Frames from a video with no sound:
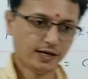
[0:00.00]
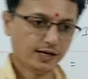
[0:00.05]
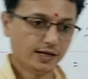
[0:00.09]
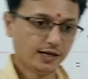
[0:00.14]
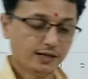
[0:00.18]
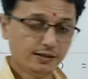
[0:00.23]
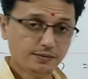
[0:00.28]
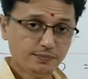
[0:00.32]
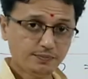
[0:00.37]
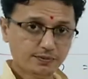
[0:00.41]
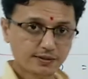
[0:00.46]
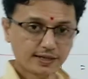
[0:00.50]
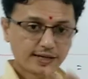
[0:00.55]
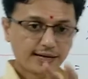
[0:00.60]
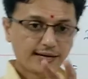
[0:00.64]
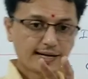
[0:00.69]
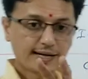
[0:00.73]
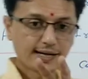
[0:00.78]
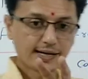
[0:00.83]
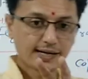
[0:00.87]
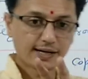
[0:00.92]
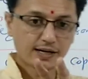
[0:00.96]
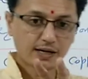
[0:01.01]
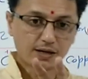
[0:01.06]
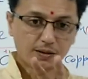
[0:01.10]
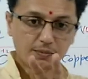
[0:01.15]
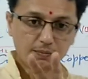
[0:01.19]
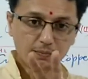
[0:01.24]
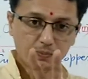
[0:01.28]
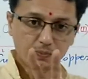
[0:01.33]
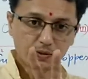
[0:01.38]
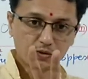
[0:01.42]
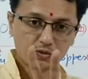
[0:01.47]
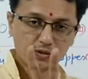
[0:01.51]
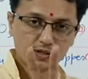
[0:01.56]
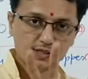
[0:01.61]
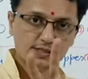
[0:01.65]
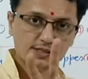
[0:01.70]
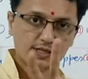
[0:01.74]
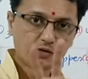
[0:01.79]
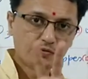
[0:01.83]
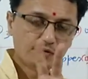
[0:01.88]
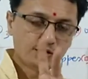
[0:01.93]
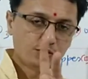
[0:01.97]
If a compound
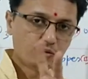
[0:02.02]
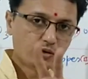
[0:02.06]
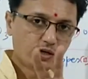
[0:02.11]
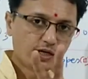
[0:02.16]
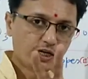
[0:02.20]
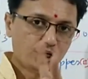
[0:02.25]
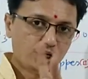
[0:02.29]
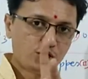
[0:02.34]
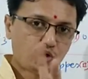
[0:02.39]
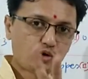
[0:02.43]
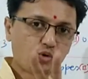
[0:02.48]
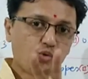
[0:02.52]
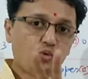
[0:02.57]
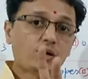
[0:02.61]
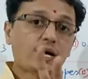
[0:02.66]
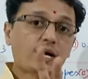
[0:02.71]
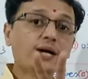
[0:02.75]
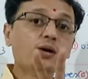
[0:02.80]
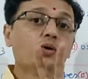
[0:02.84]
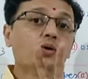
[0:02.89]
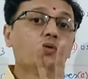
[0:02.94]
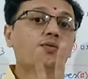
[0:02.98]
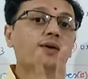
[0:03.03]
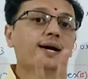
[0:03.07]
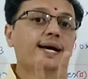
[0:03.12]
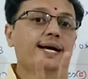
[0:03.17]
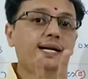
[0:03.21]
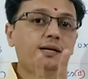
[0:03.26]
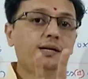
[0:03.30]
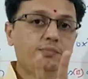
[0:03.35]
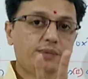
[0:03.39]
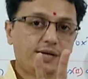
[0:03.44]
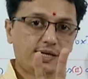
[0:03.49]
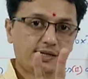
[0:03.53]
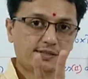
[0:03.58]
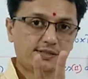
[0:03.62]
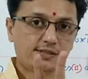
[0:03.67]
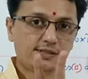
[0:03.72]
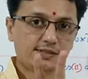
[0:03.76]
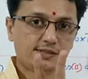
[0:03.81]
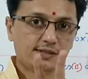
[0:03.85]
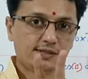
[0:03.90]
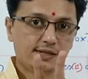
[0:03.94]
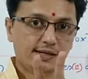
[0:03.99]
is having only two kind of
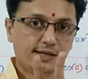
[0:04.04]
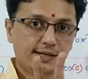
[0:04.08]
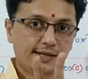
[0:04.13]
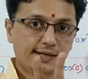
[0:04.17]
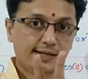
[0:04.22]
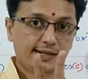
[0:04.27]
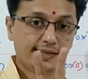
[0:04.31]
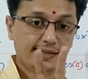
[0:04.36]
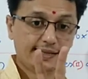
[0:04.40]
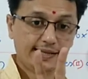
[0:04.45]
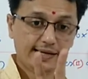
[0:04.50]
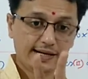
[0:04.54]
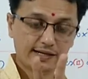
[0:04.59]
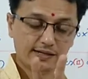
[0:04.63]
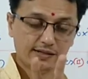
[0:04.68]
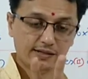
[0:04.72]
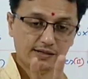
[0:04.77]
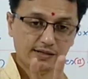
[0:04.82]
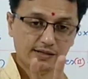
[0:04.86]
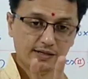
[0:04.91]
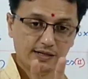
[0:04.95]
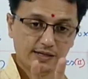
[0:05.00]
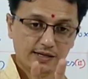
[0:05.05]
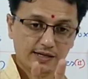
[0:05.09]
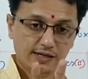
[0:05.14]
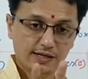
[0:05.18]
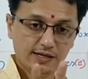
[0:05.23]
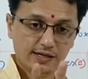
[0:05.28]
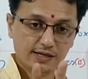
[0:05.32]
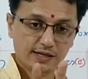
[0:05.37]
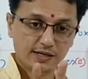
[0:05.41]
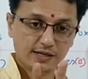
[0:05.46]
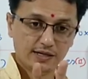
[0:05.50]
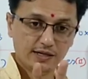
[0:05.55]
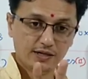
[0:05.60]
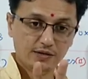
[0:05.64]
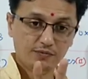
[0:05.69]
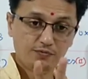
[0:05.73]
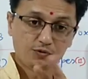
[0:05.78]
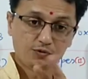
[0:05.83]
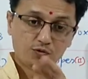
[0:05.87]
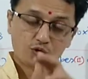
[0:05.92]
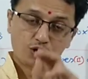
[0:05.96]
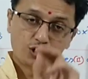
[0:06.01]
elements, then
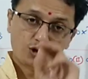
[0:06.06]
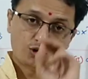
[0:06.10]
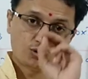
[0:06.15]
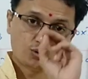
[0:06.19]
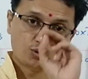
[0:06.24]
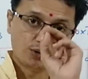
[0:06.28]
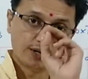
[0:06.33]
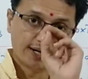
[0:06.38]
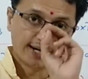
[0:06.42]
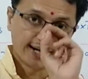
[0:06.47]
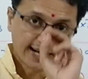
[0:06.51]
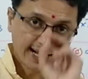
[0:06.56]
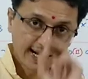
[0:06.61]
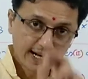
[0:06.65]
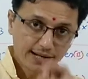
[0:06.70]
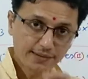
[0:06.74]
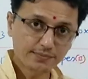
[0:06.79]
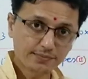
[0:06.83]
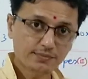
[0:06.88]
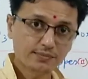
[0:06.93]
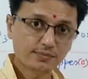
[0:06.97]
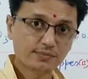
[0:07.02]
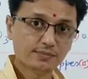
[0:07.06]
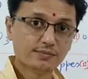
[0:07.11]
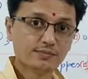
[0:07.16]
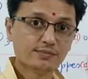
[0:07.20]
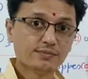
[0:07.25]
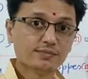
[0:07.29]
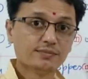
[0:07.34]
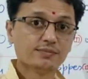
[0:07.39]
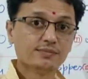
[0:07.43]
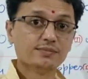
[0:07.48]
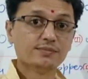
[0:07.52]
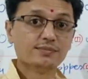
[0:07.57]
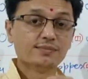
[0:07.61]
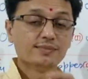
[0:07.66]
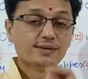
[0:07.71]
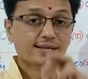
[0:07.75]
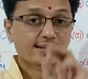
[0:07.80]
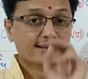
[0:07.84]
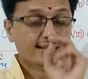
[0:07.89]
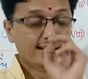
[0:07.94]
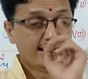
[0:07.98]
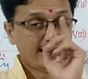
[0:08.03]
if you want to name
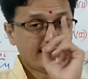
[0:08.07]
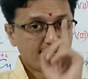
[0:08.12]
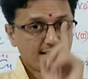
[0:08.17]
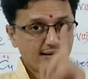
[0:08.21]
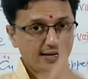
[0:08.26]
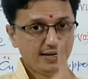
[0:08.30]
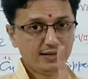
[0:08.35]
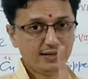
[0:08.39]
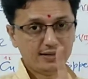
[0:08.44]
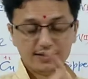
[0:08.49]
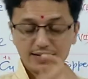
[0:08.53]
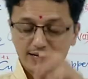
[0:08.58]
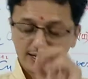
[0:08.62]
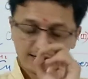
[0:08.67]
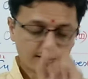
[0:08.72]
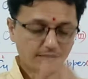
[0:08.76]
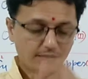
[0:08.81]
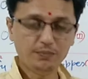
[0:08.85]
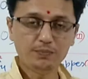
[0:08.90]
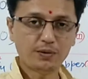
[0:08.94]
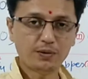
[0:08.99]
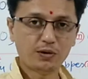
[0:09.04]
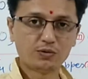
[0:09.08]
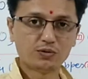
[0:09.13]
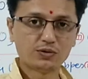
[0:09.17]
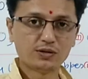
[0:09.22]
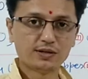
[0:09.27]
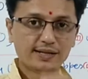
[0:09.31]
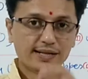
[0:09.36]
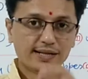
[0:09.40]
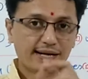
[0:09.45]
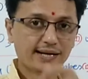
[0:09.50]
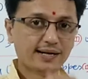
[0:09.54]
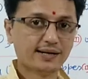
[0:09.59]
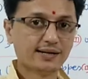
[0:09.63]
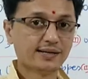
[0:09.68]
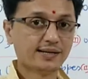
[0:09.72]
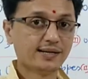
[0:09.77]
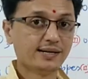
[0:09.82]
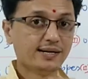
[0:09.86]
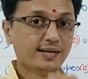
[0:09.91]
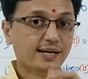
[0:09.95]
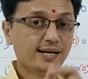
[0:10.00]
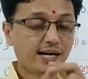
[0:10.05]
that compound, then
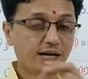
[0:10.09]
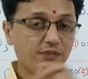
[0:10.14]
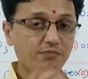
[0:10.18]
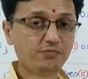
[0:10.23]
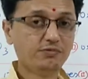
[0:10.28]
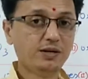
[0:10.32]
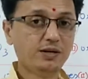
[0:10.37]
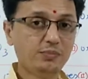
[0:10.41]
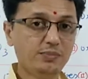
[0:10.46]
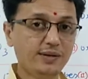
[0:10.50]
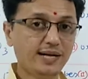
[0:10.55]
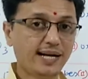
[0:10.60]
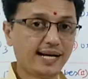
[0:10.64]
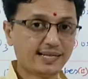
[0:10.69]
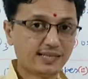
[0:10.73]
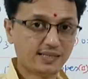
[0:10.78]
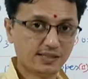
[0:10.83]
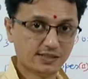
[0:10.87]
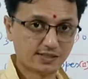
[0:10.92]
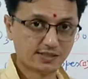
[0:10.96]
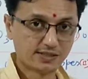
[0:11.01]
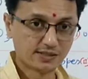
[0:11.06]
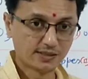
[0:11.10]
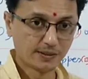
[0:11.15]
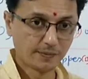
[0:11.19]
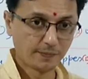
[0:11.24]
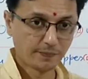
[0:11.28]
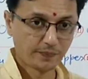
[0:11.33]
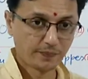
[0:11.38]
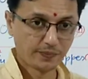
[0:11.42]
name will be like this.